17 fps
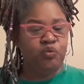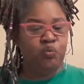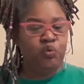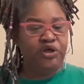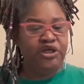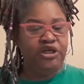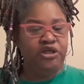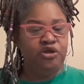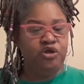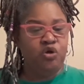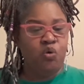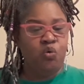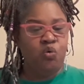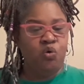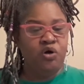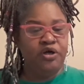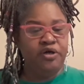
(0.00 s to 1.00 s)
wheat,
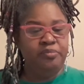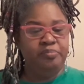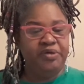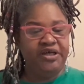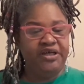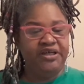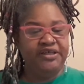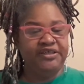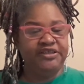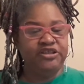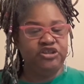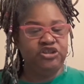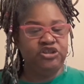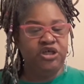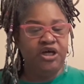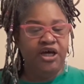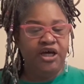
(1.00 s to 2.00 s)
corn, beans,